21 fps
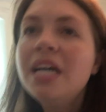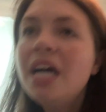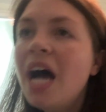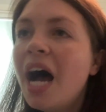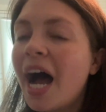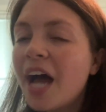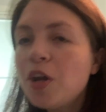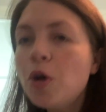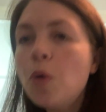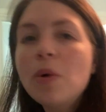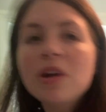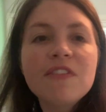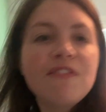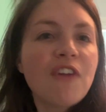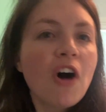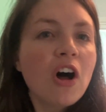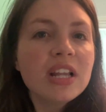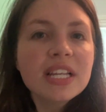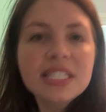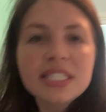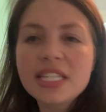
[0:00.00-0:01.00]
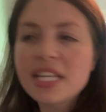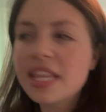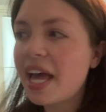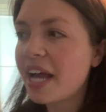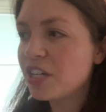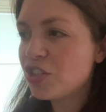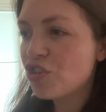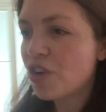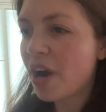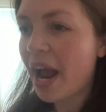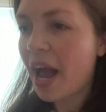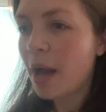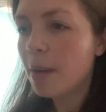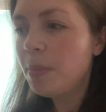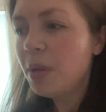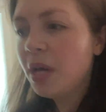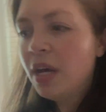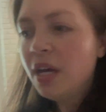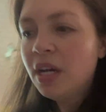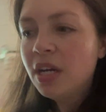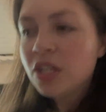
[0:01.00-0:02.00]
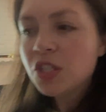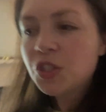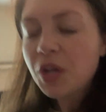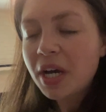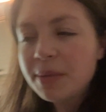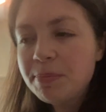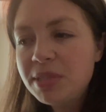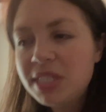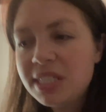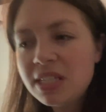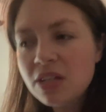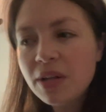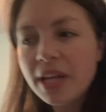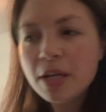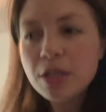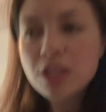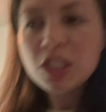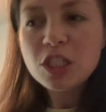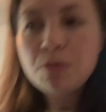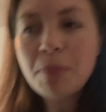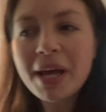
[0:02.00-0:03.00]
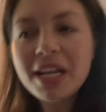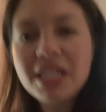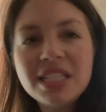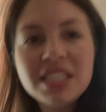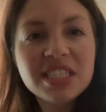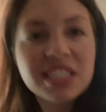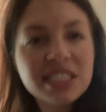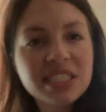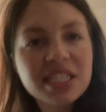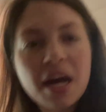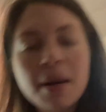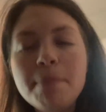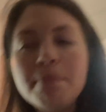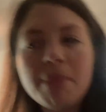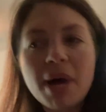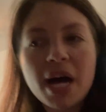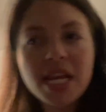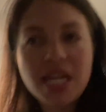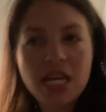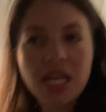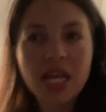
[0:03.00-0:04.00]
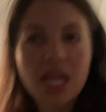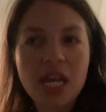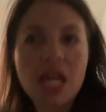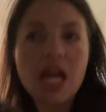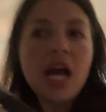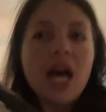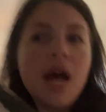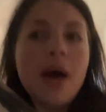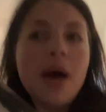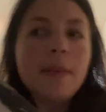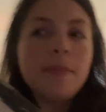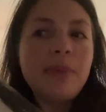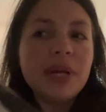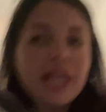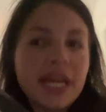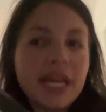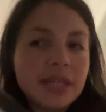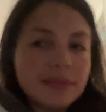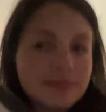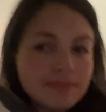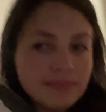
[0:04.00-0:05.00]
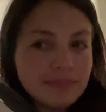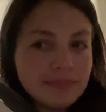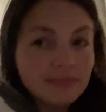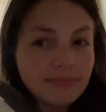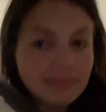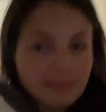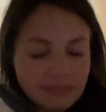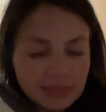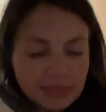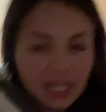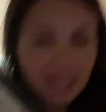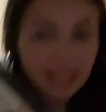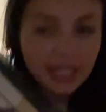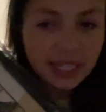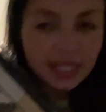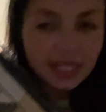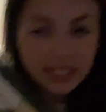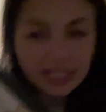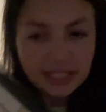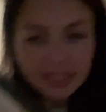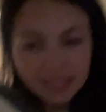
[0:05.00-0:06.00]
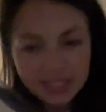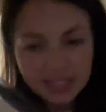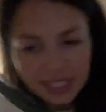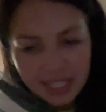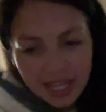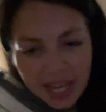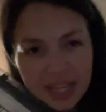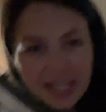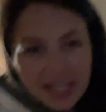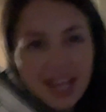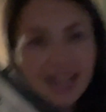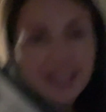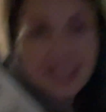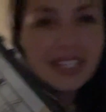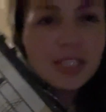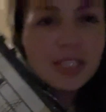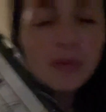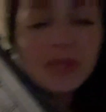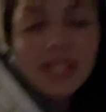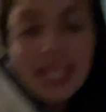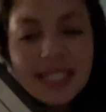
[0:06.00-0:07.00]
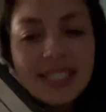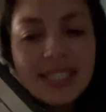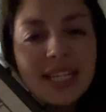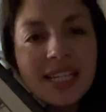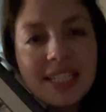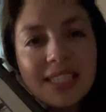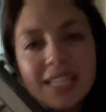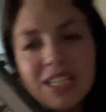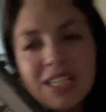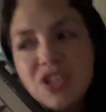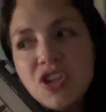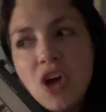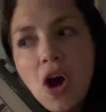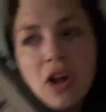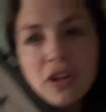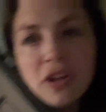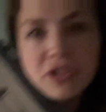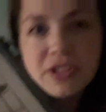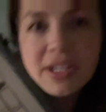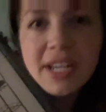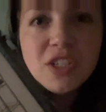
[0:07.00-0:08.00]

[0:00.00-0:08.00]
I don't want to fall into that trap. So I'm still like spending some money, but like, Again, this was like $16, I